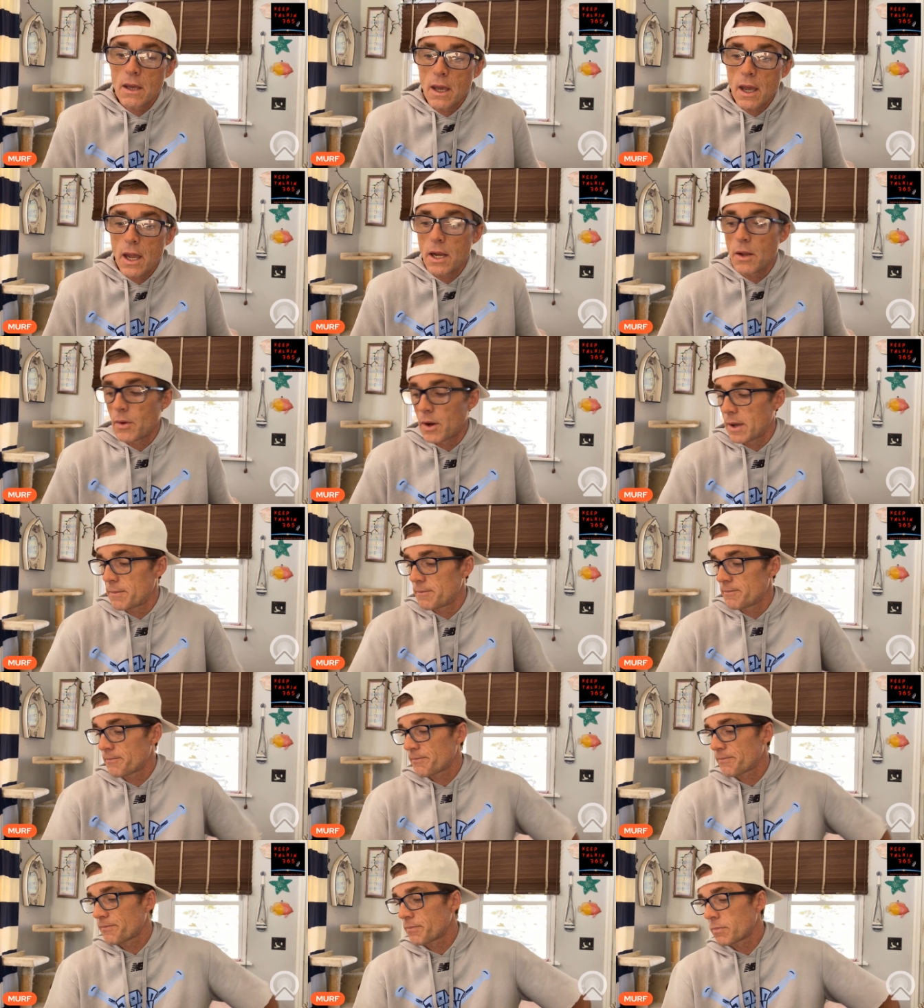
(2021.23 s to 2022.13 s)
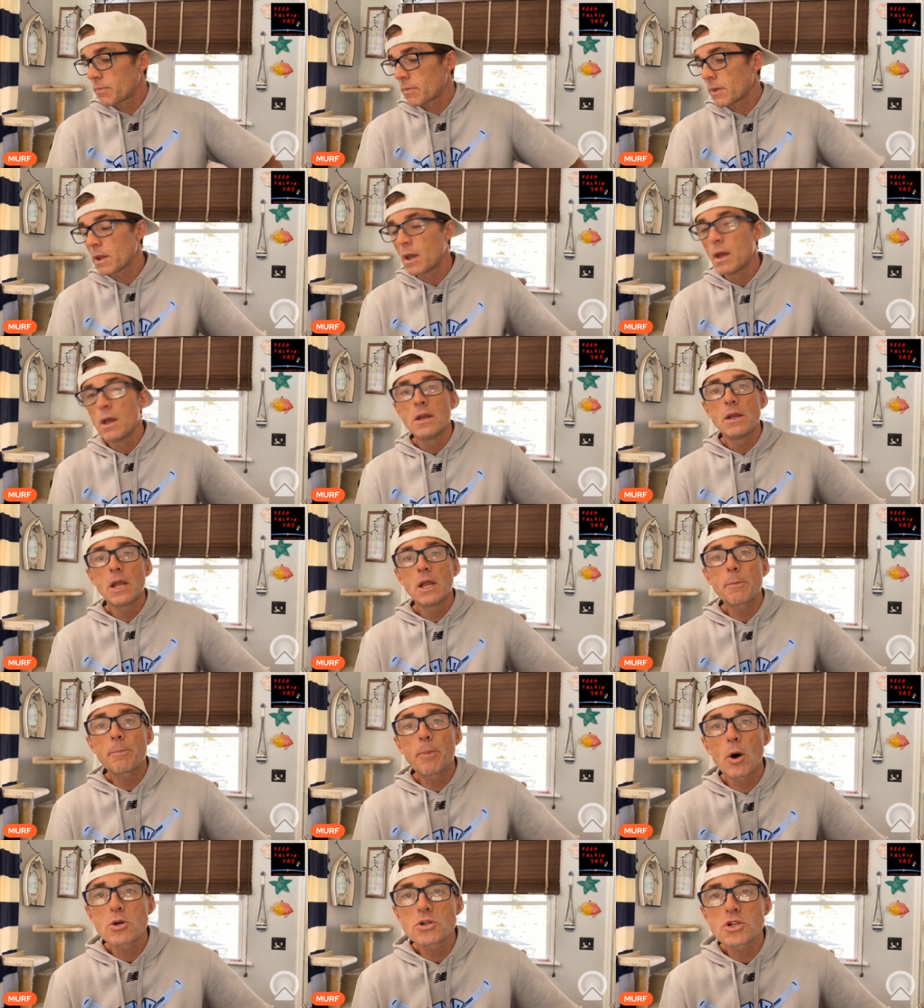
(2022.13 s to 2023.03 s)
Anyway,
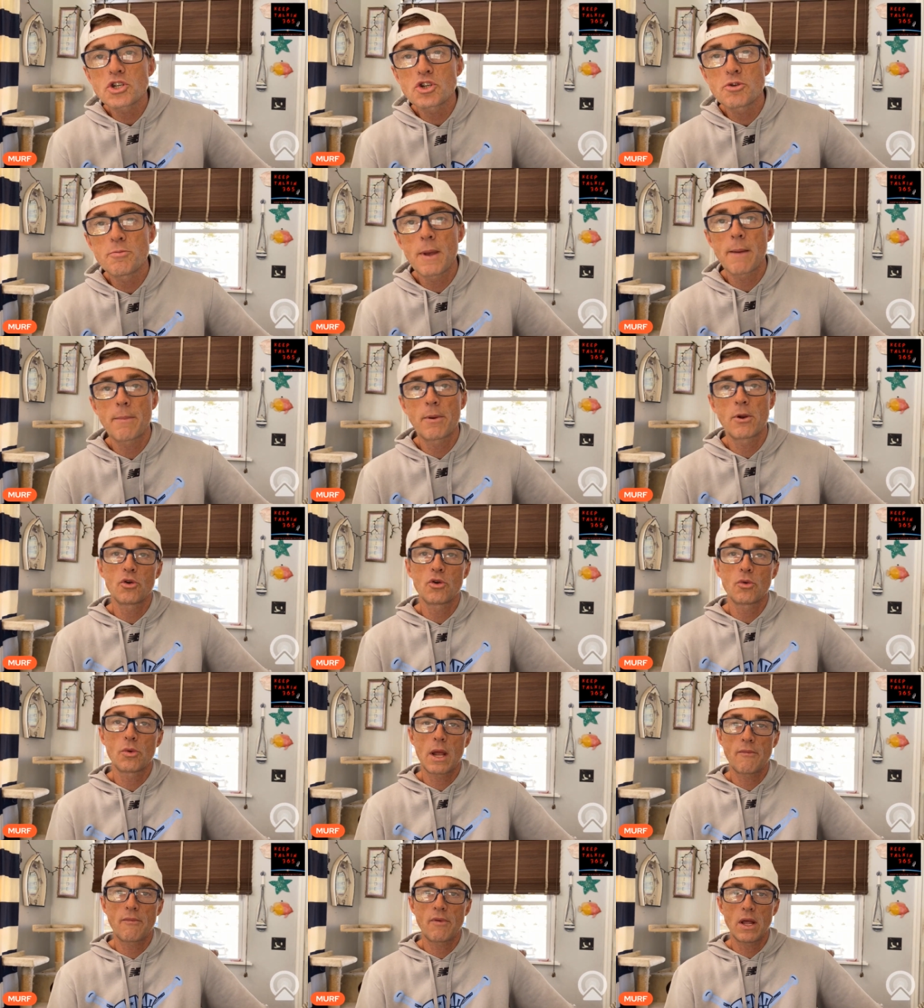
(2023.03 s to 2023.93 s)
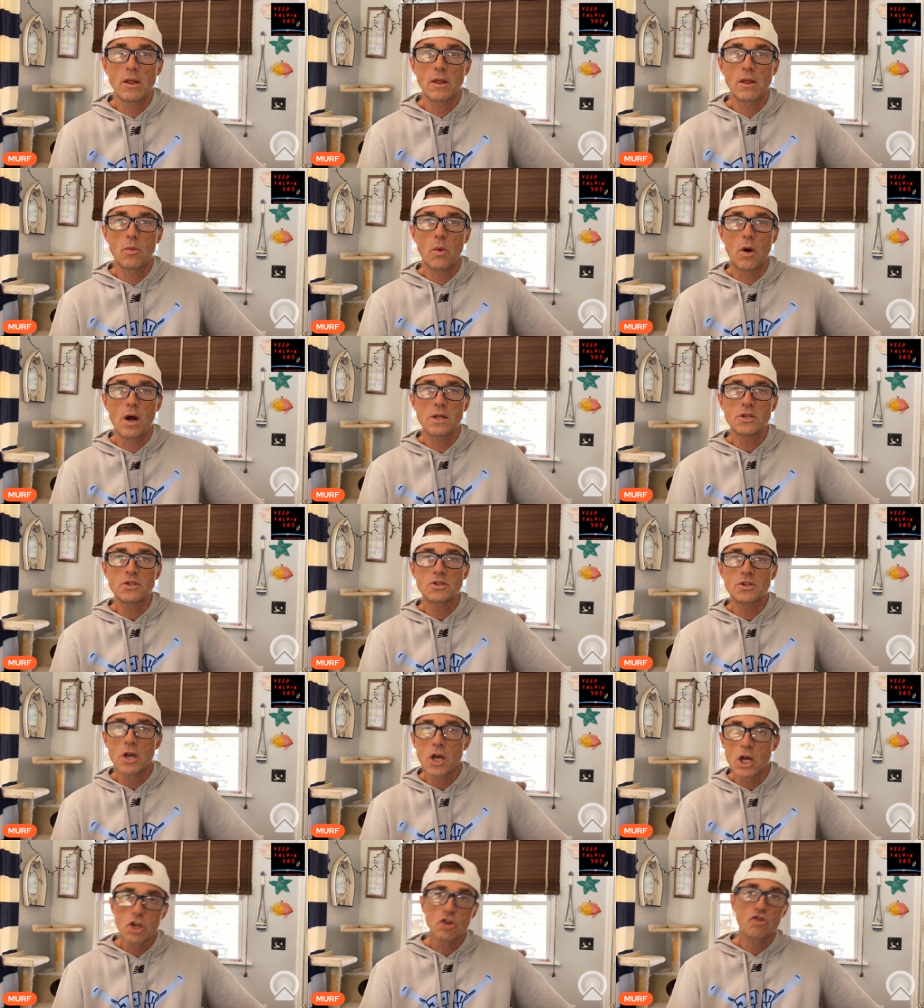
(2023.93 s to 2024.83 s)
Nick Bosa should be able to do whatever the hell he
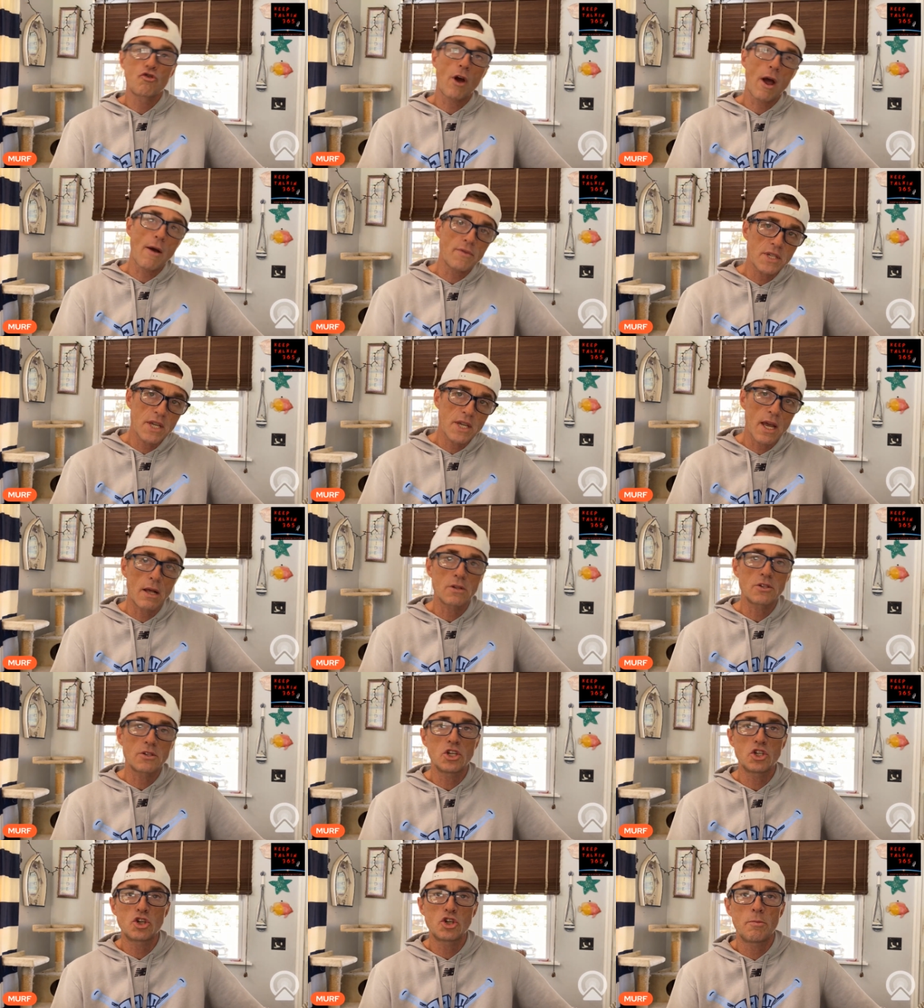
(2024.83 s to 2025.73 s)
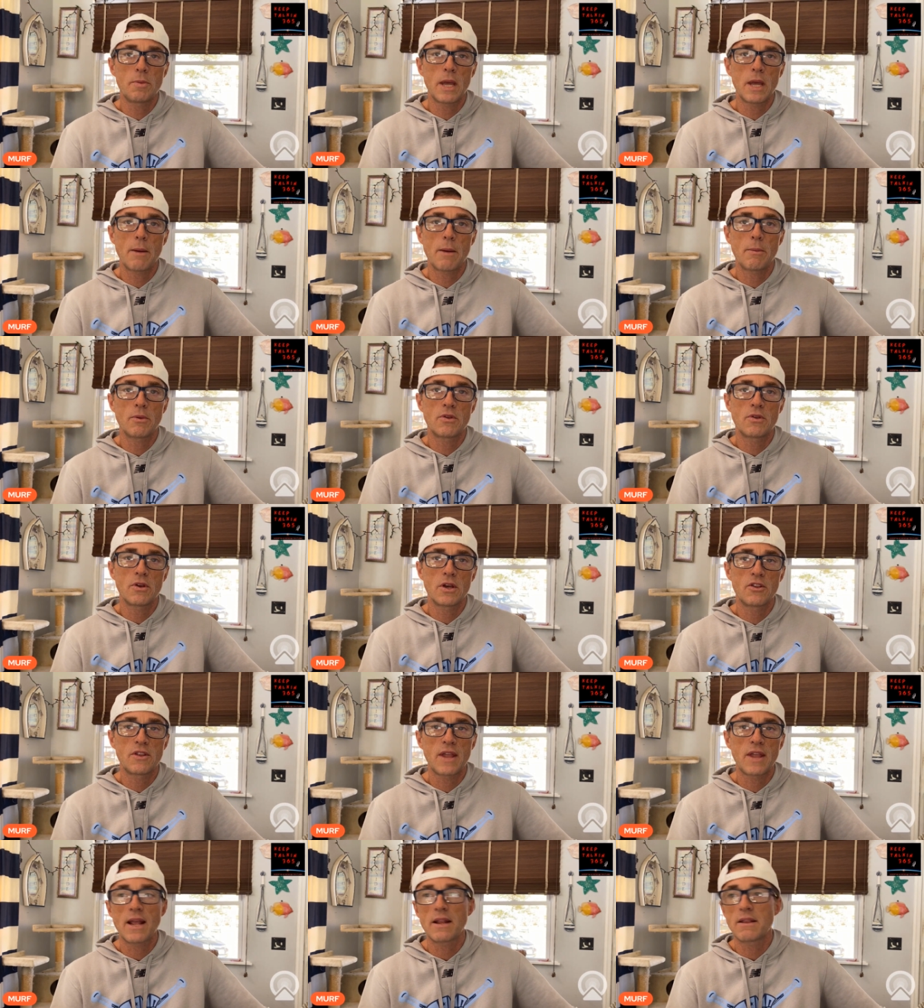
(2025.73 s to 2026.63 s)
wants. Travis Kelce should be able to
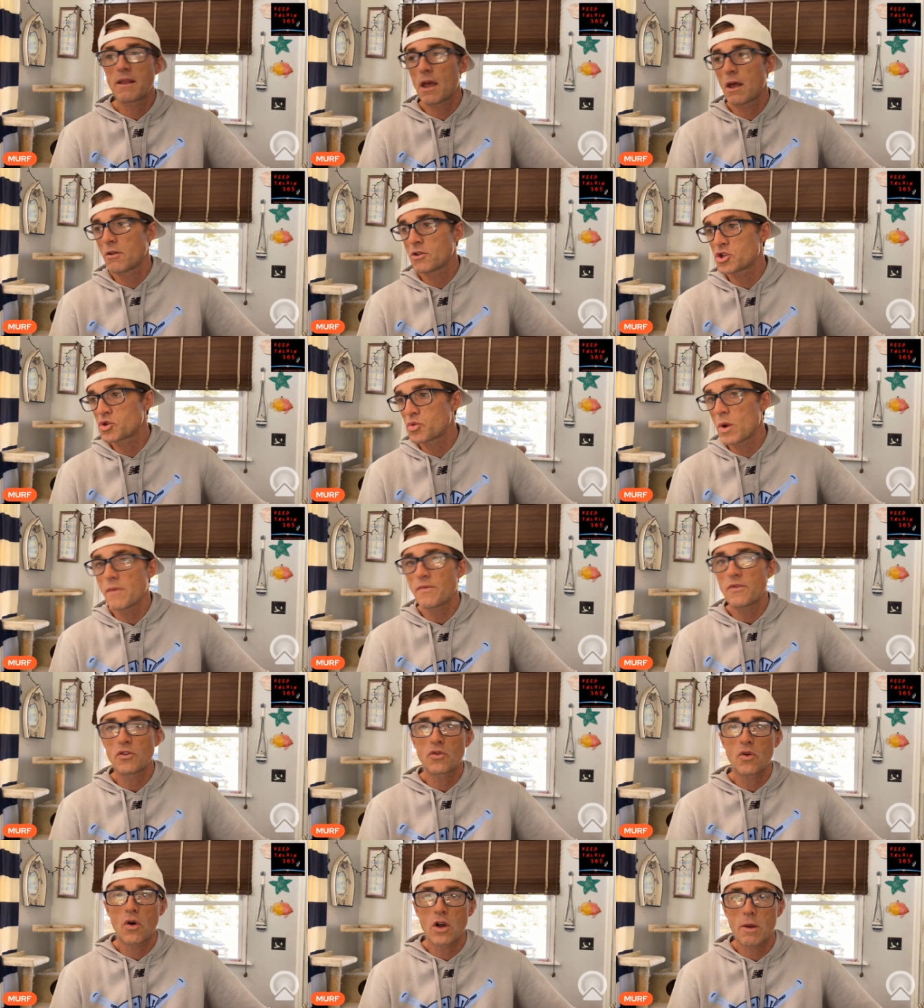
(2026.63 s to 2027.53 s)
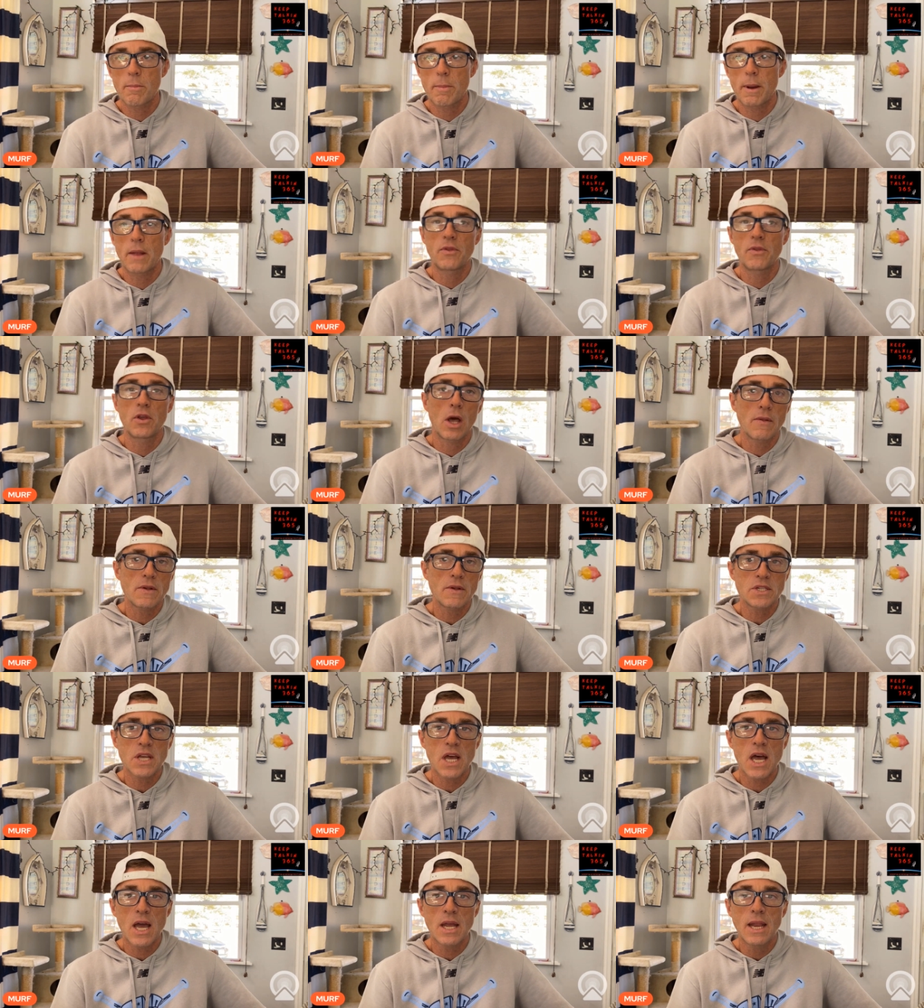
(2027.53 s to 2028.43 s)
date Taylor Swift and talk about the other
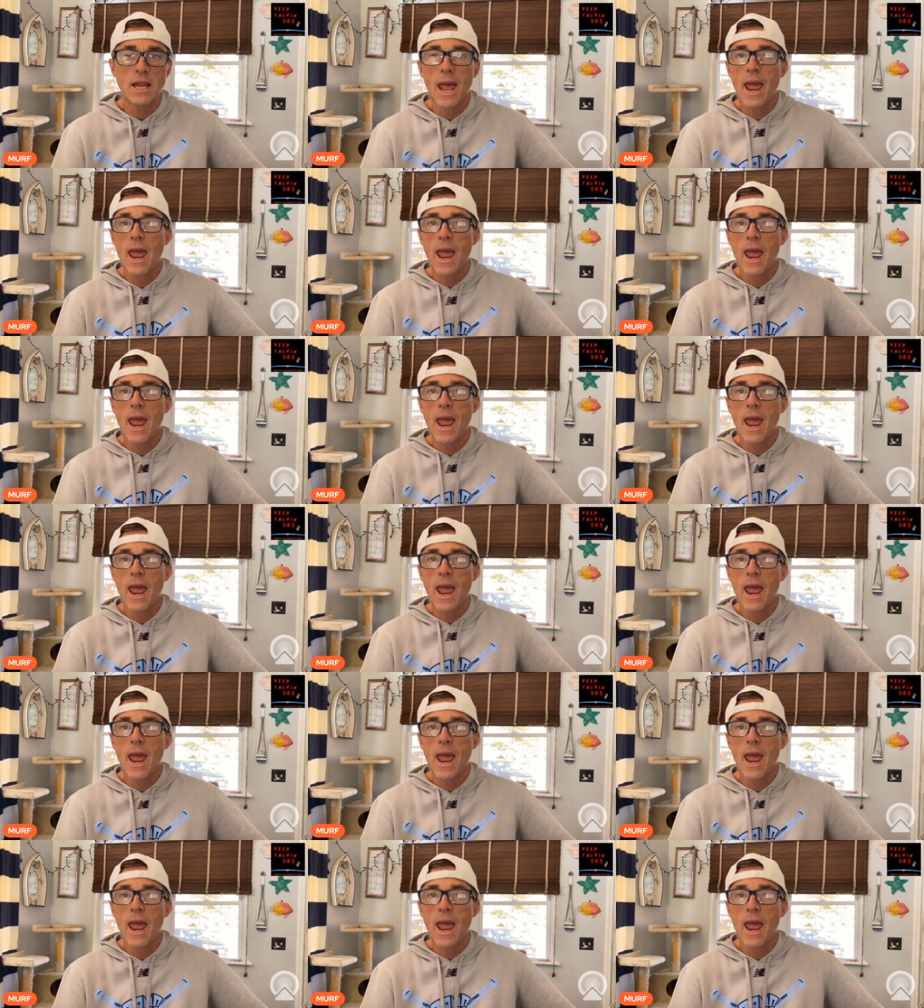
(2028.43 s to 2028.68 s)
side.